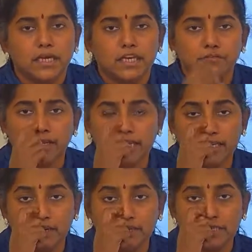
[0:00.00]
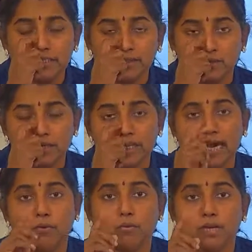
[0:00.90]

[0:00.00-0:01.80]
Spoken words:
If an interface is going to have